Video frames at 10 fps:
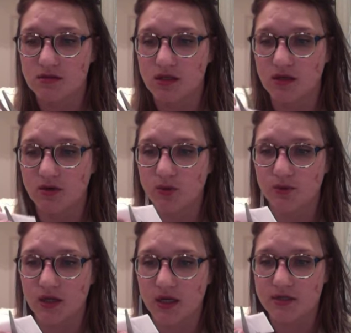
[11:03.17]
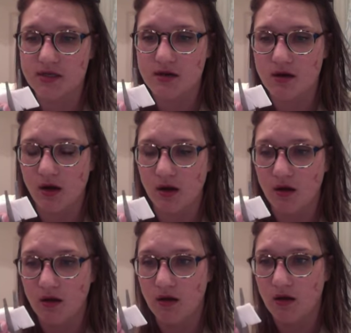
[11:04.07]
in a wound care center.
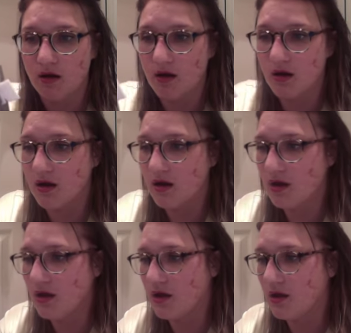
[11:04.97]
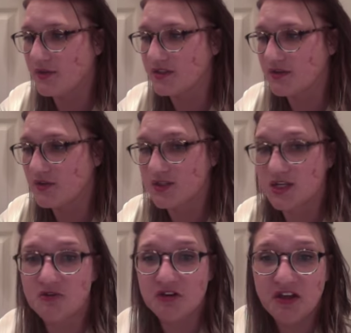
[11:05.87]
This video is
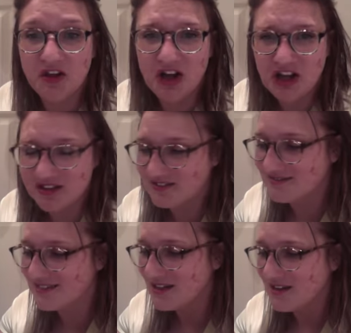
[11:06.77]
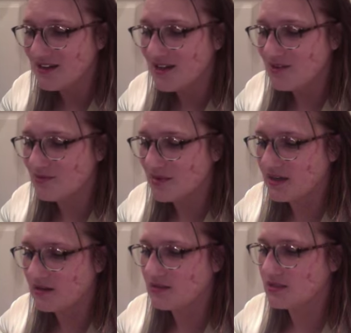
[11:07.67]
getting really long.
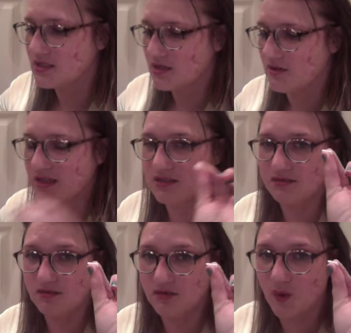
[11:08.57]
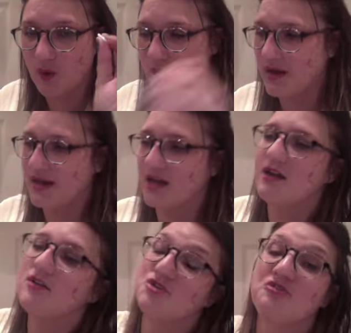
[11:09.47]
But, so I cut
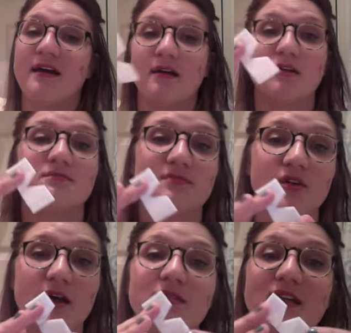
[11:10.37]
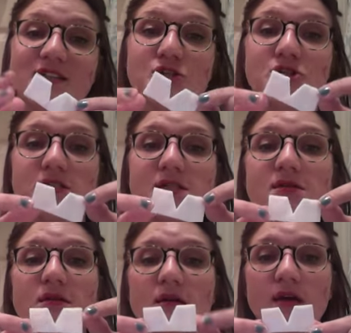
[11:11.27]
out a triangle. Okay, let's
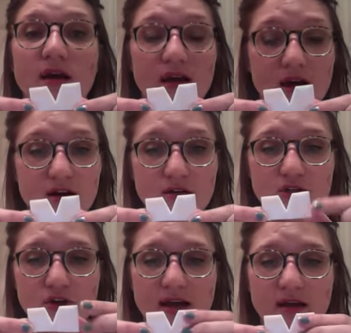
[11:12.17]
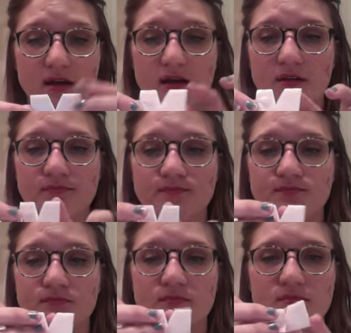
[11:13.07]
just cut out a triangle.
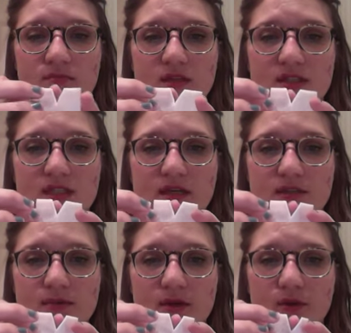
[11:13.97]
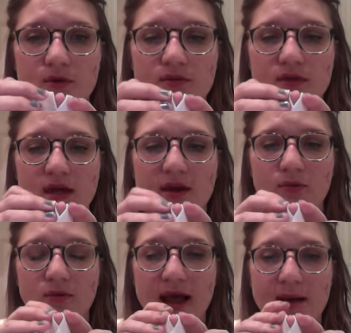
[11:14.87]
Let's say here's my wound. I
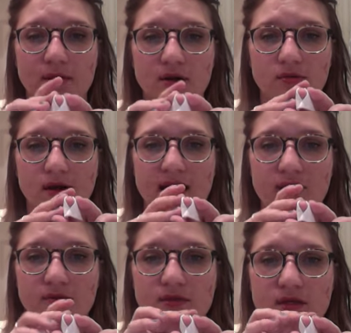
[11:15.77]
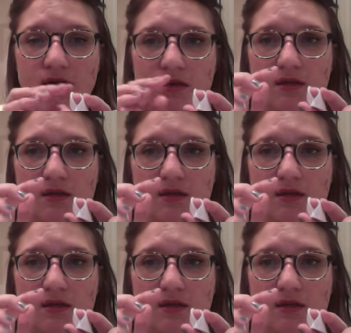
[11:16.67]
wrap it around,